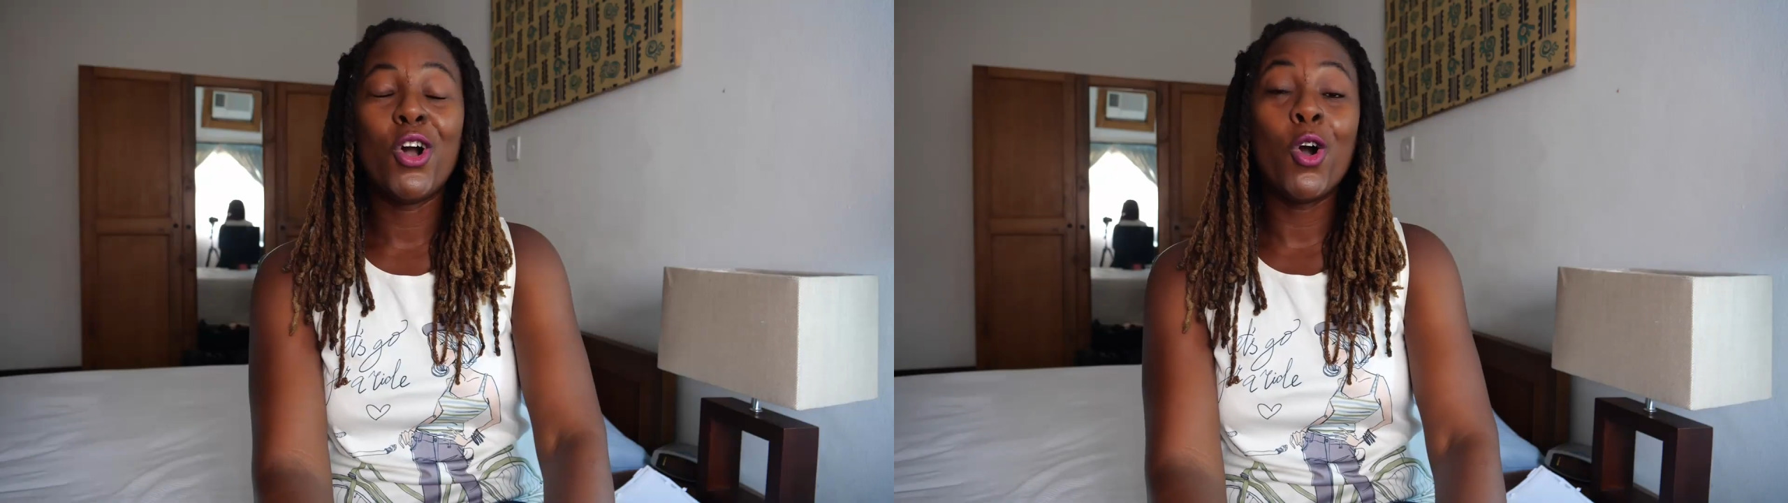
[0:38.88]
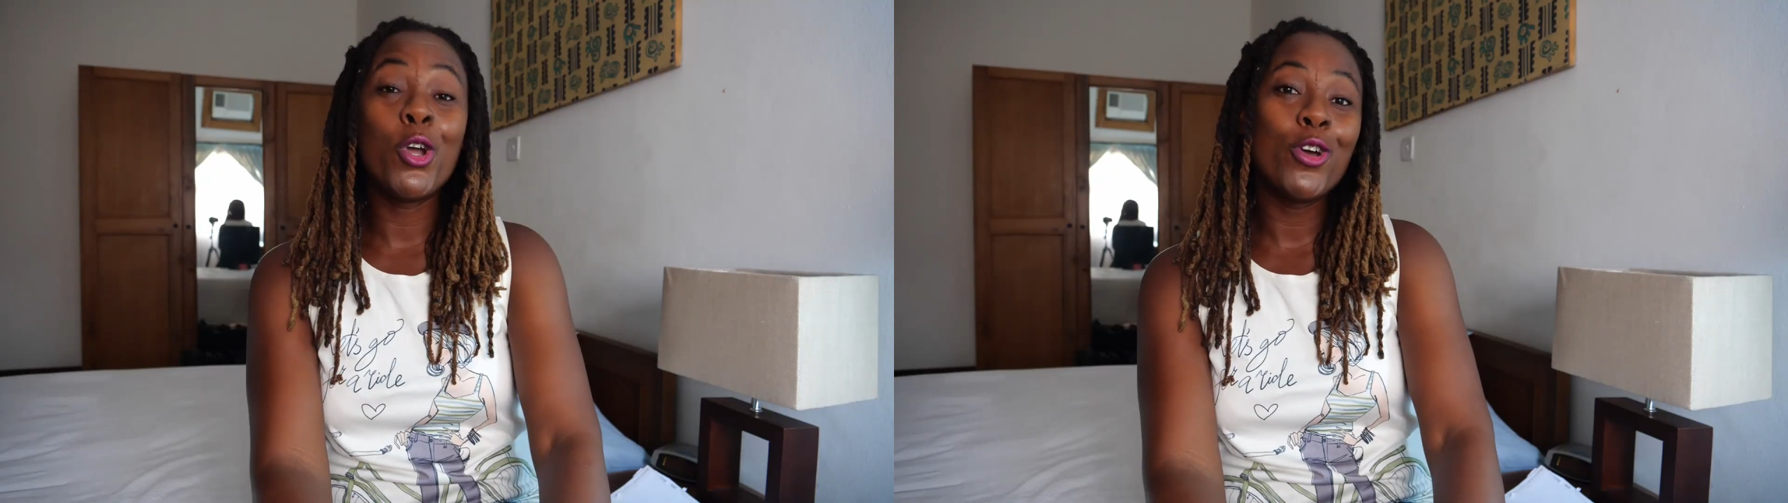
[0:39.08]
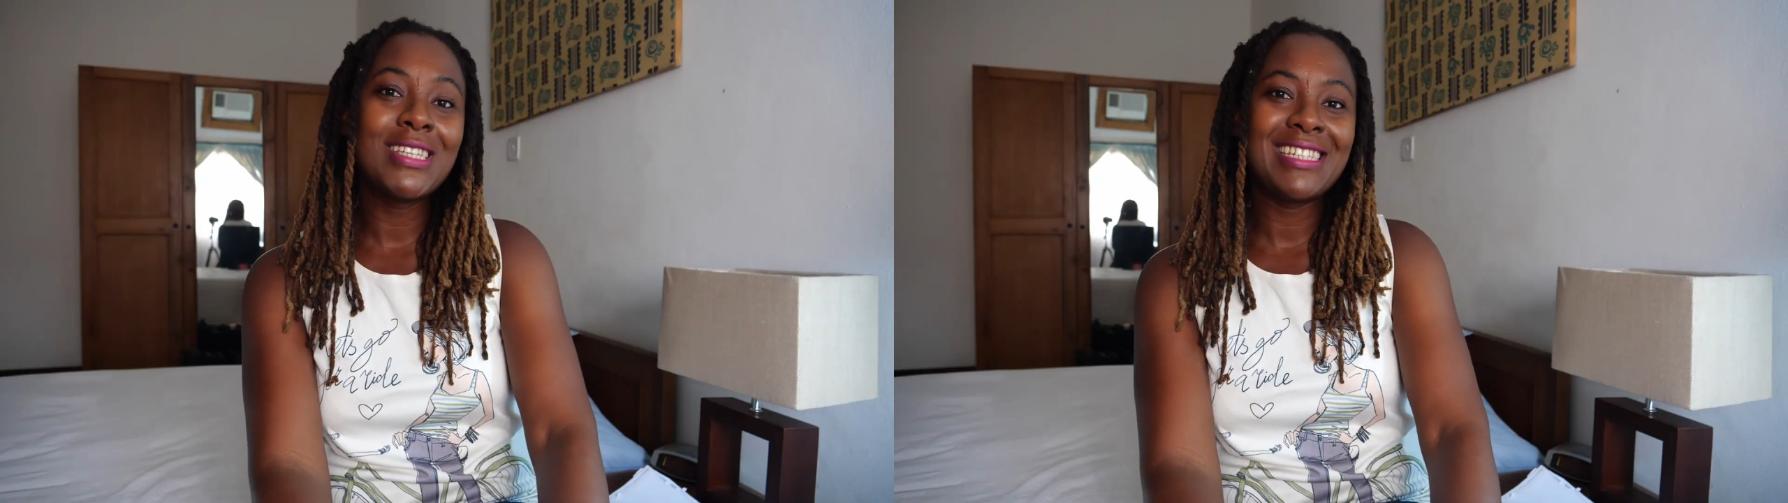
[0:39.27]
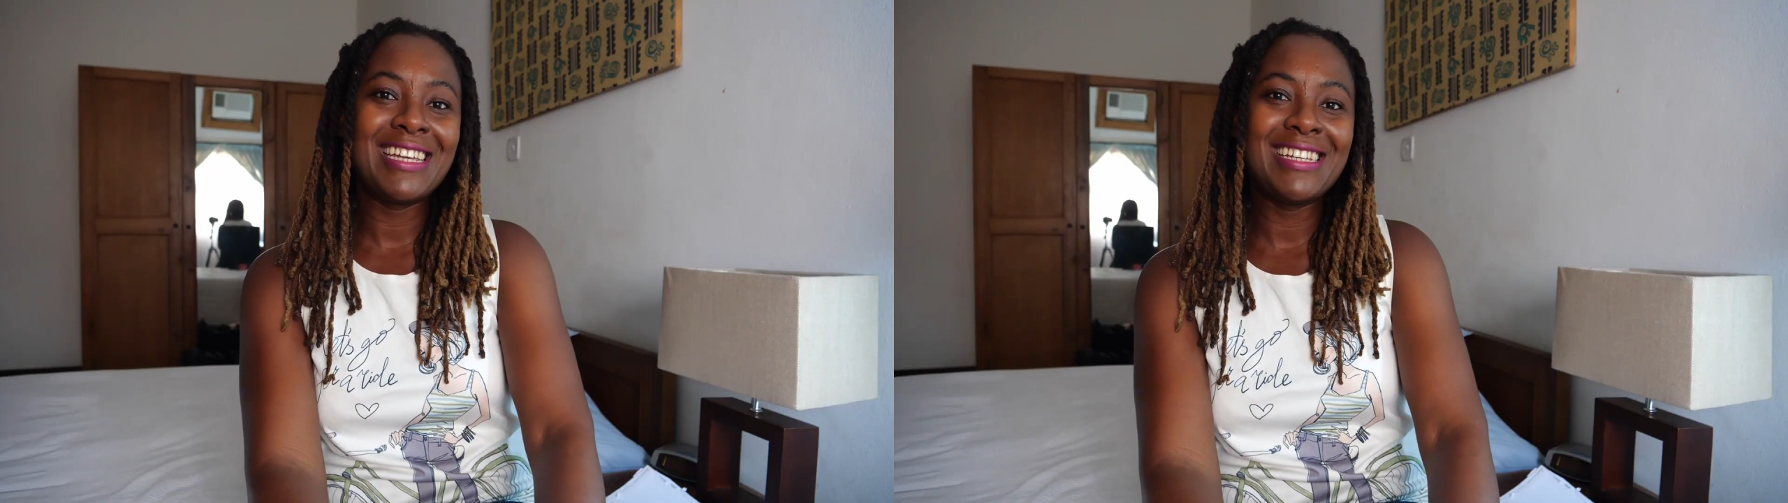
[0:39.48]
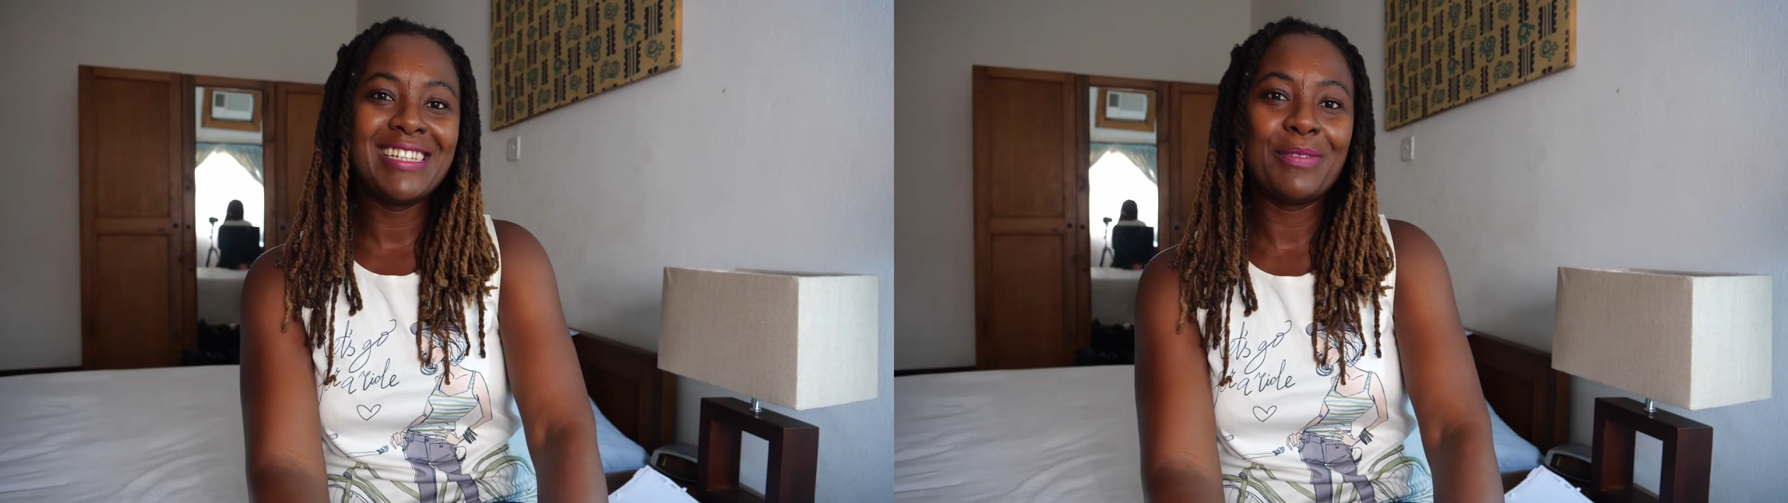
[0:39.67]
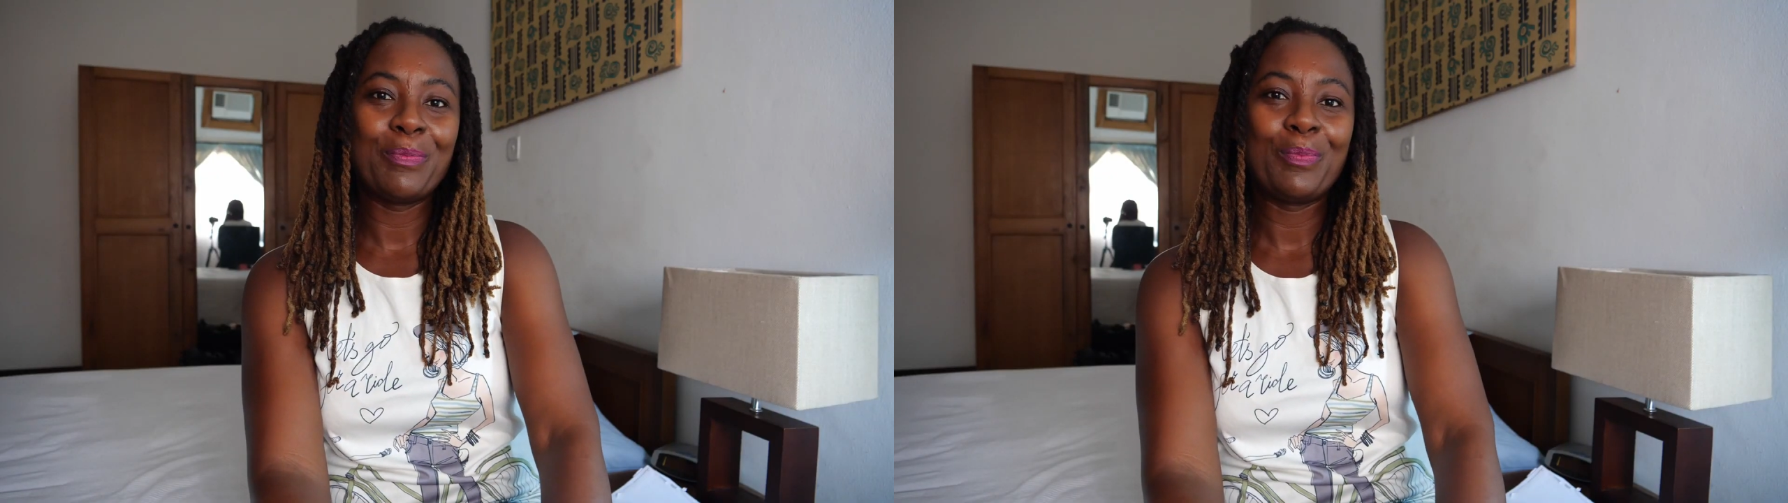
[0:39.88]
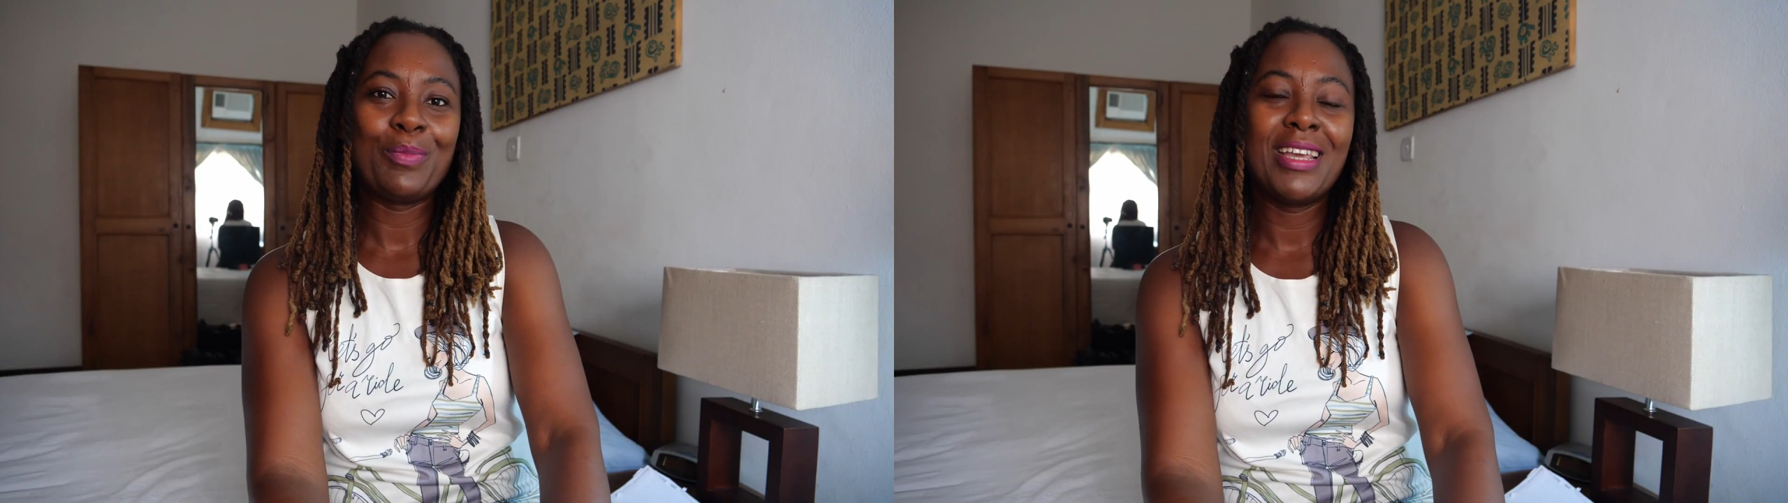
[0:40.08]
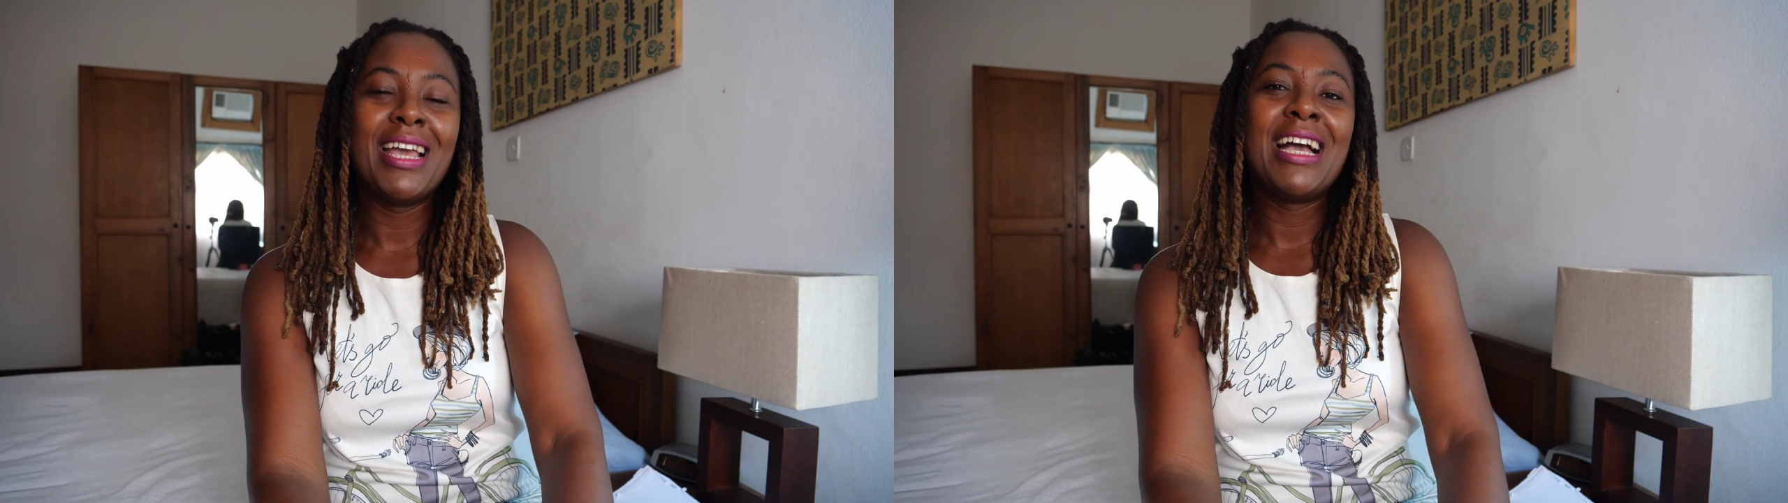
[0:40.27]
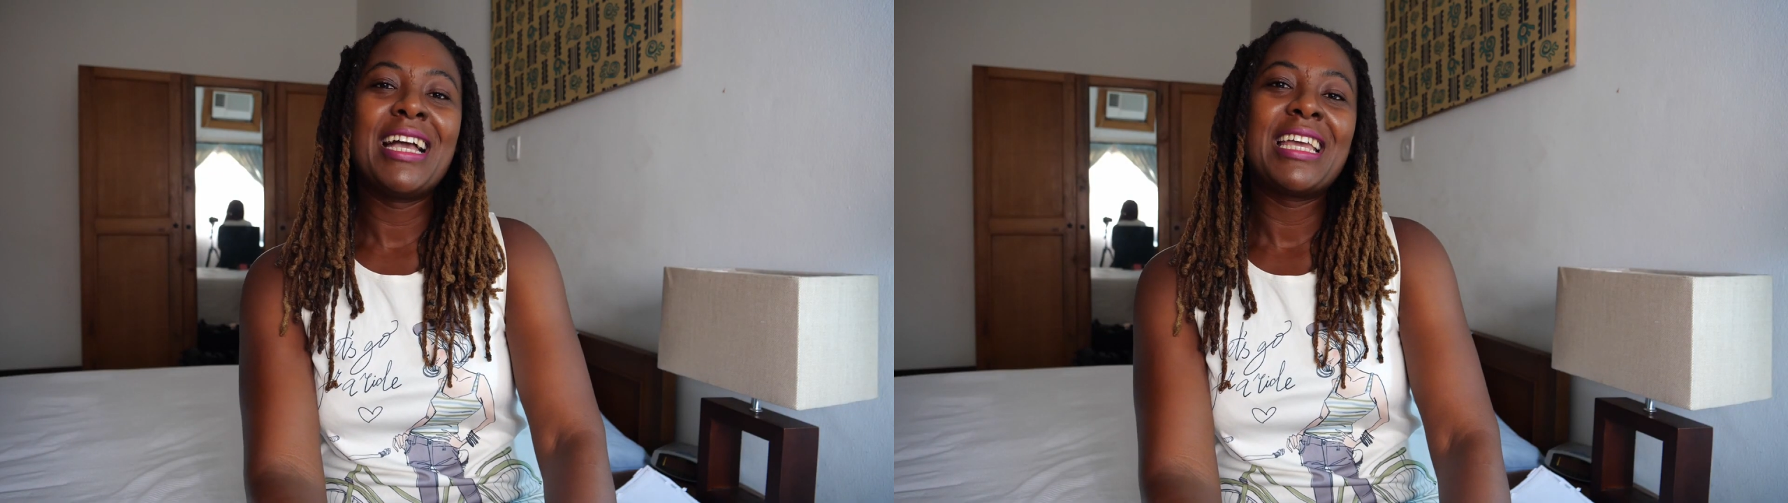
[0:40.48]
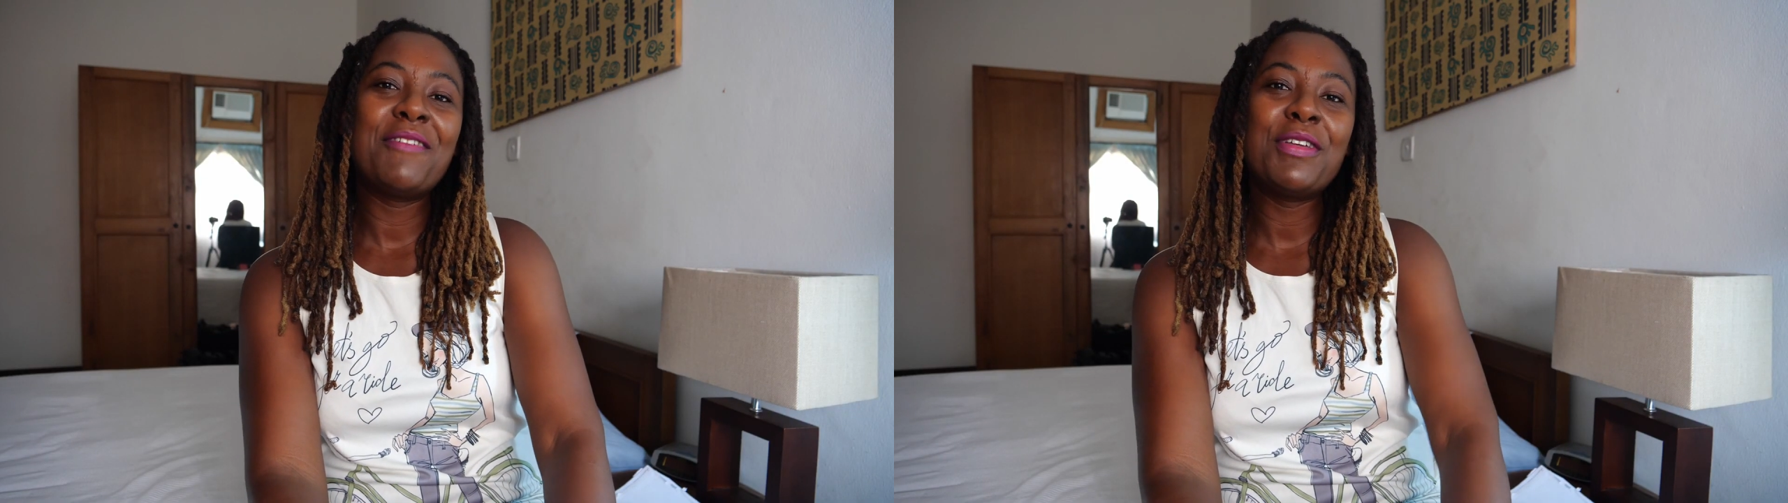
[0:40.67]
Oyo State.
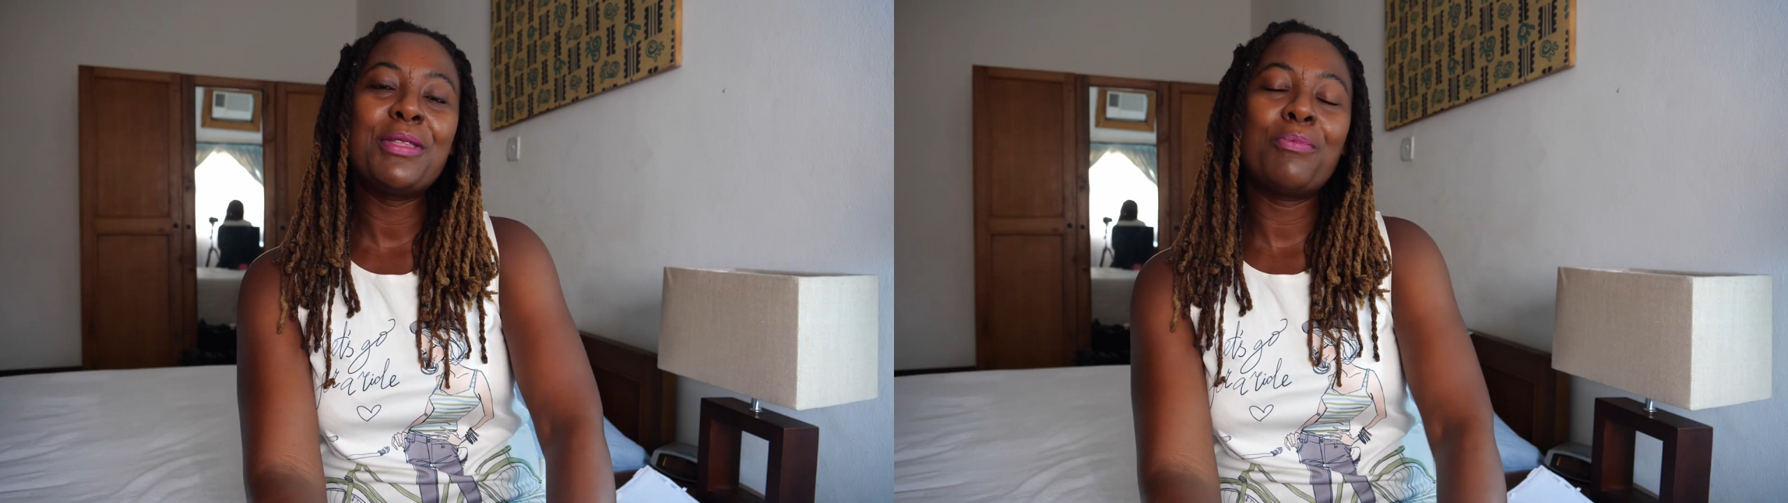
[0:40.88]
Given